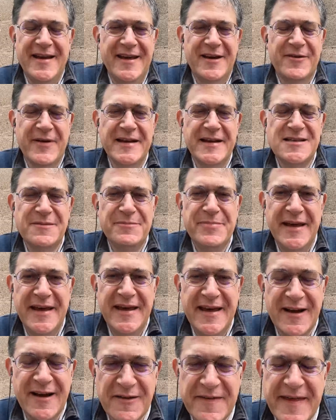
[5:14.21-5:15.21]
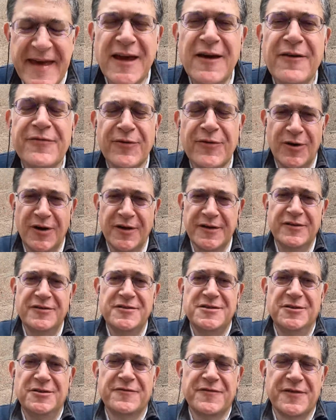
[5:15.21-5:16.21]
Great to be here. Thank you for all you
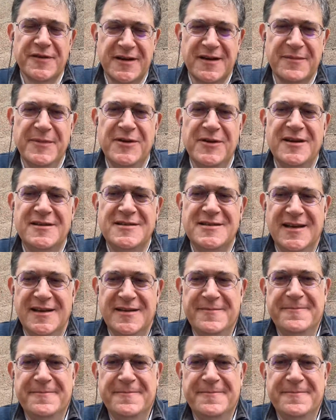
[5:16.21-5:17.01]
do for the community.